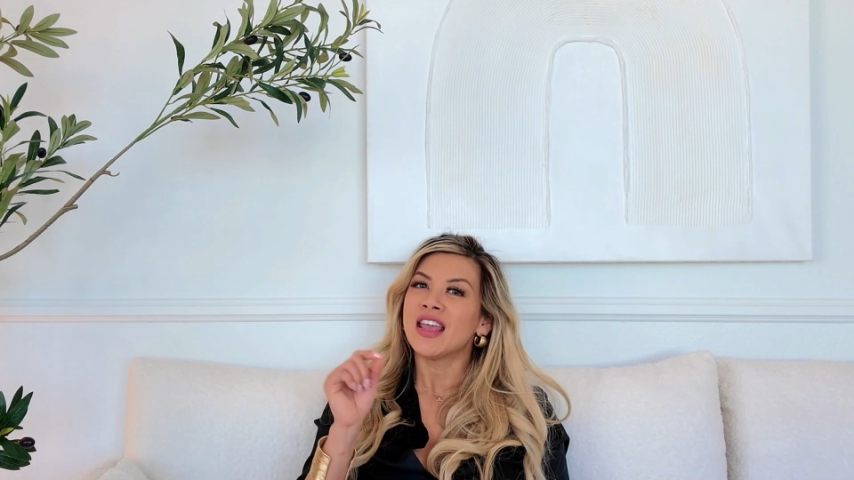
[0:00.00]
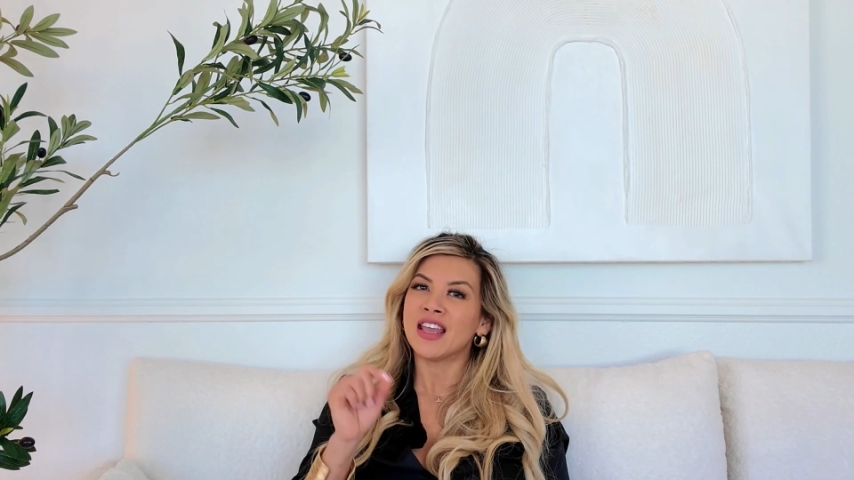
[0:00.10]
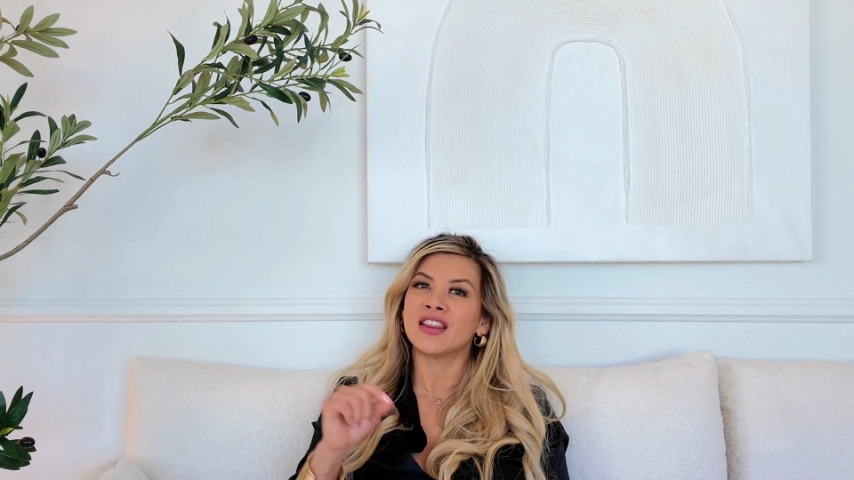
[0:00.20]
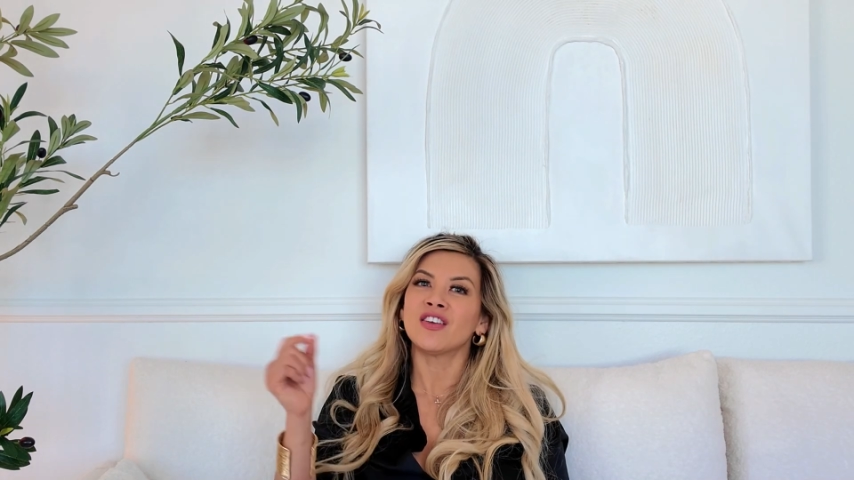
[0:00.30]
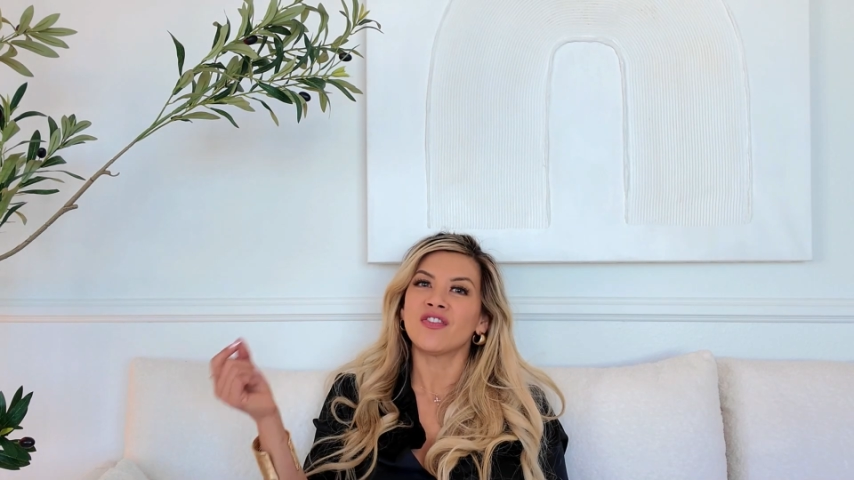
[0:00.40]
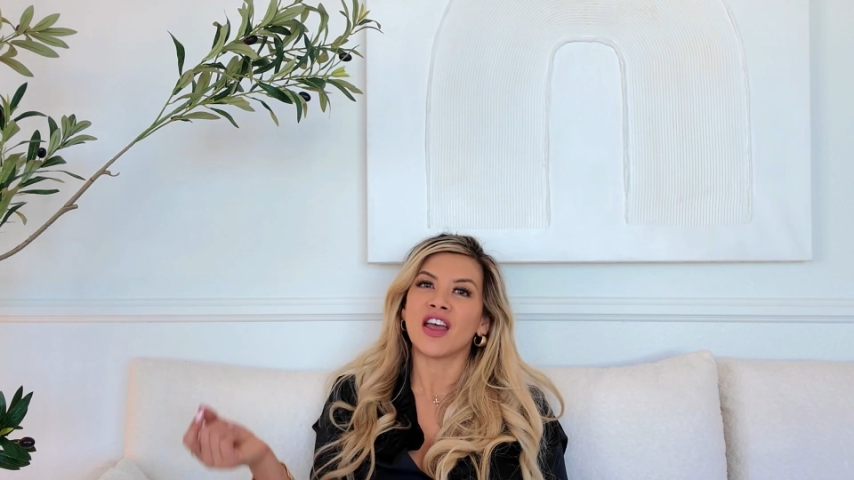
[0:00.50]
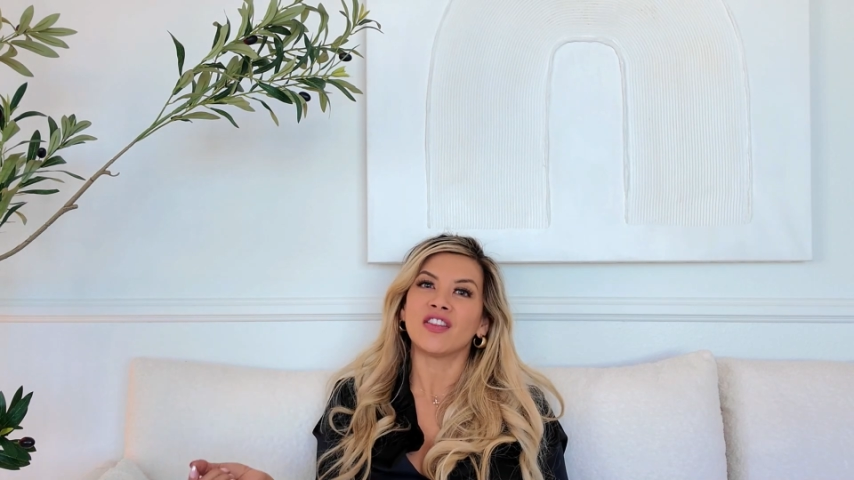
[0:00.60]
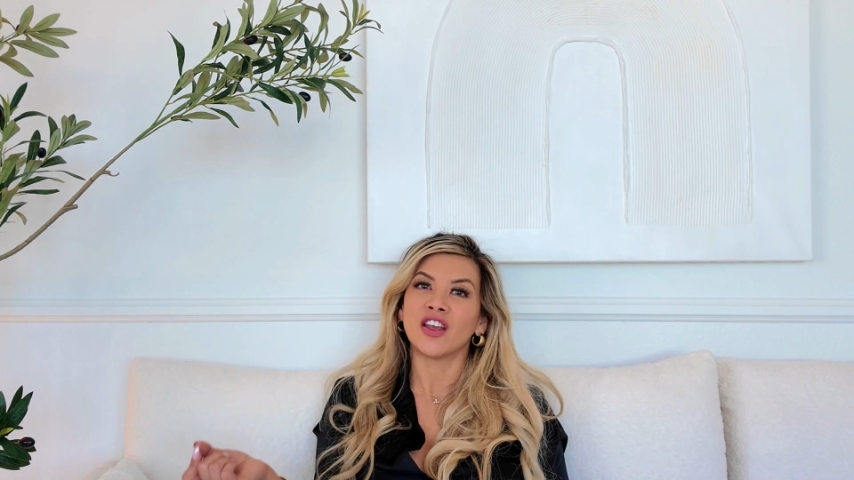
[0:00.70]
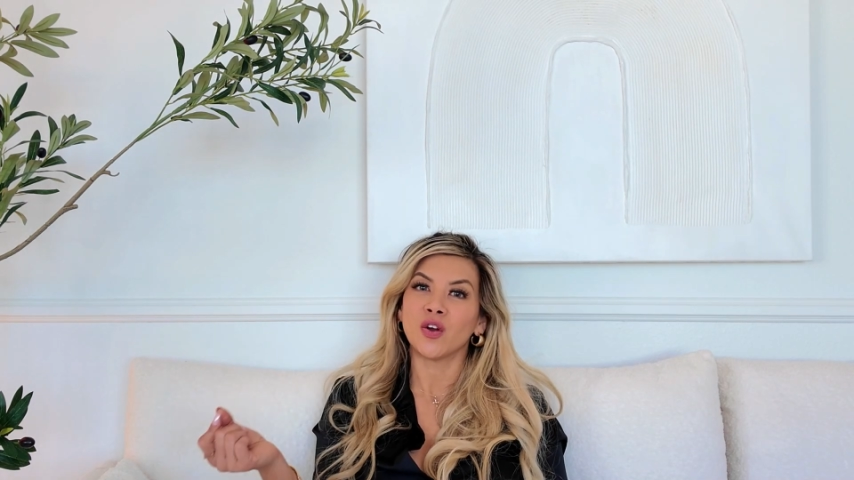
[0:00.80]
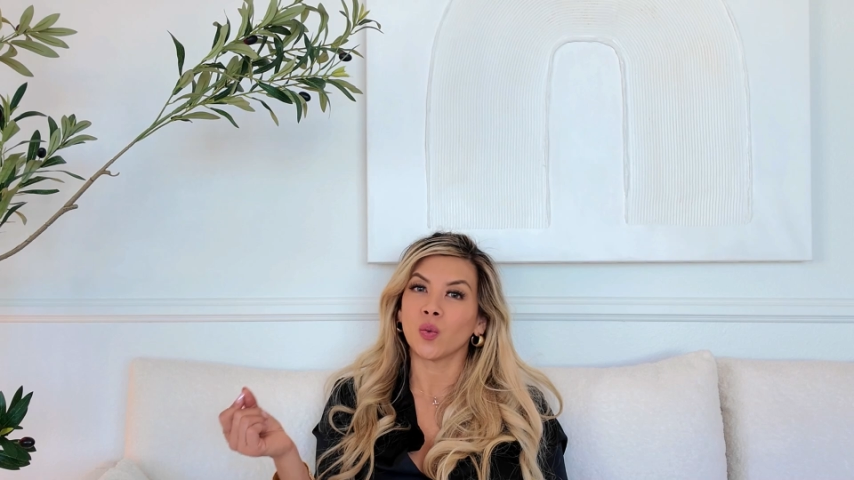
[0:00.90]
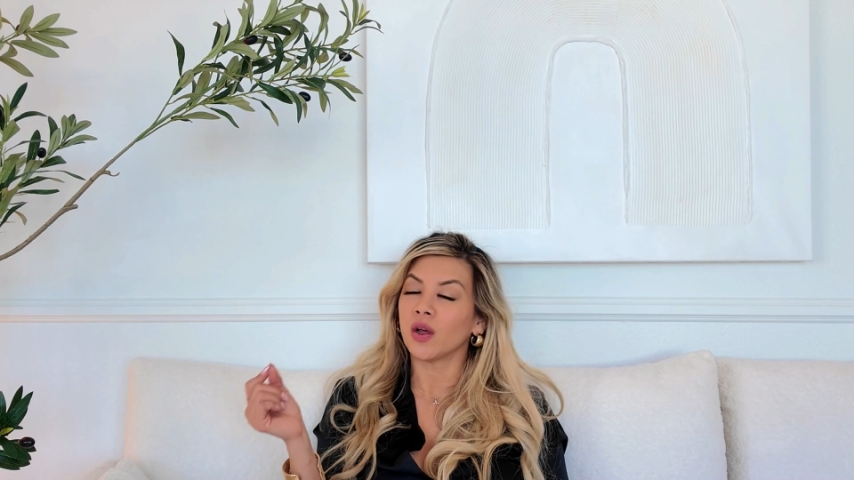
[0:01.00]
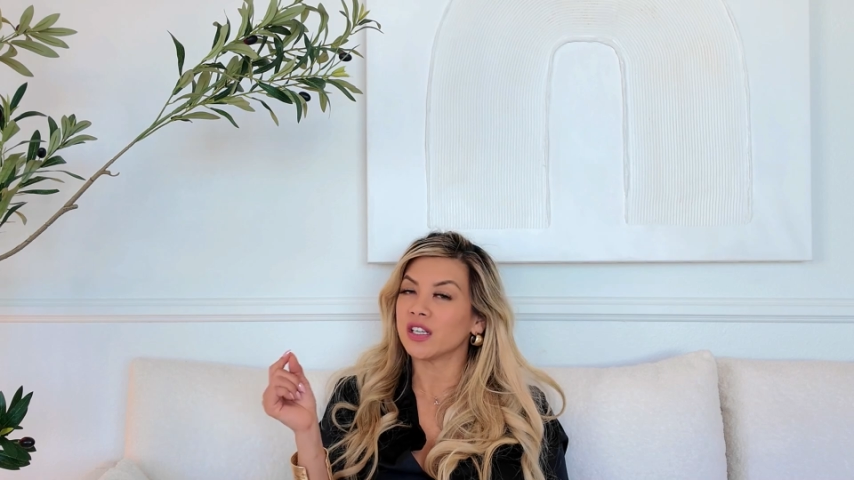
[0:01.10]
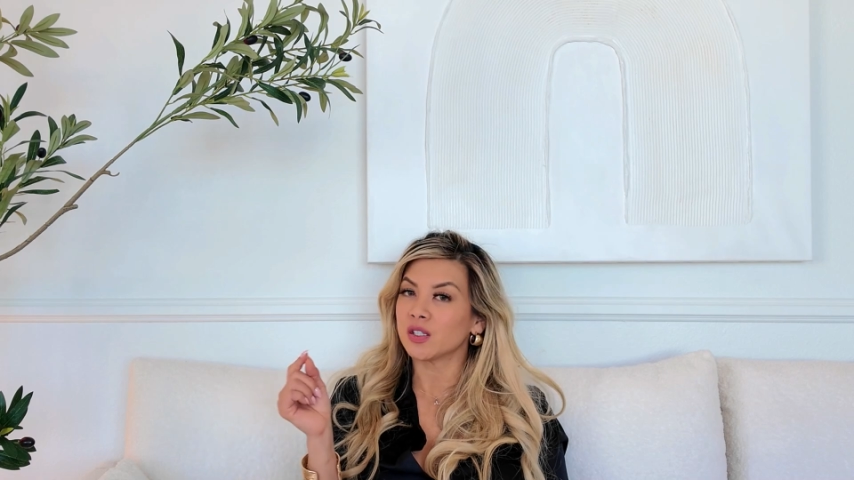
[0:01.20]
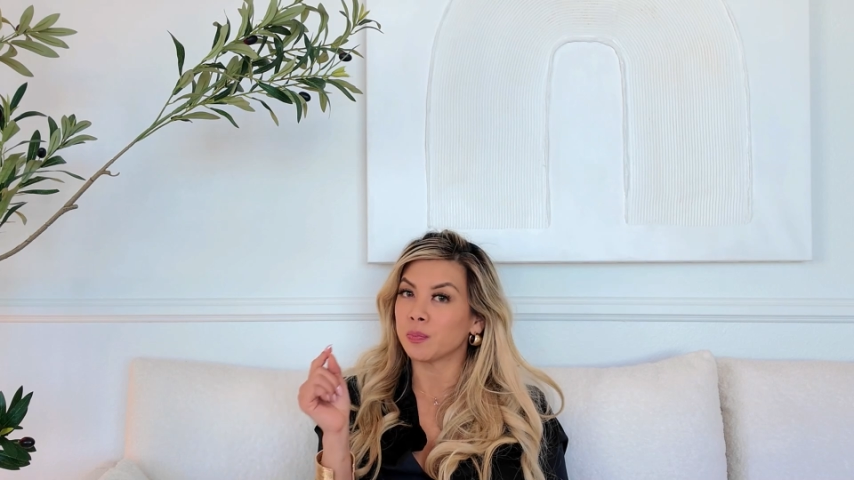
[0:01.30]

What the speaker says: in the event that you're willing to